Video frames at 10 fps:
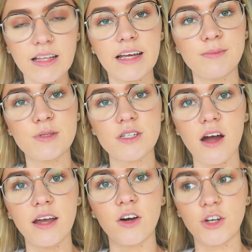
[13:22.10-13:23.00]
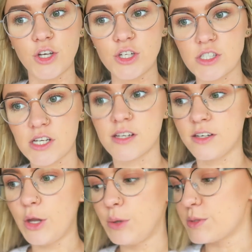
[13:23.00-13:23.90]
feel like I'm starting on a good
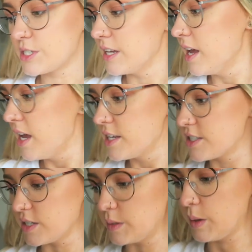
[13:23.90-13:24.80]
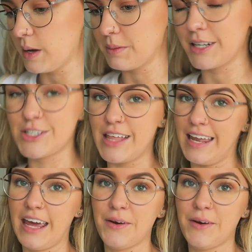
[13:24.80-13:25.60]
note, so I'm going to do that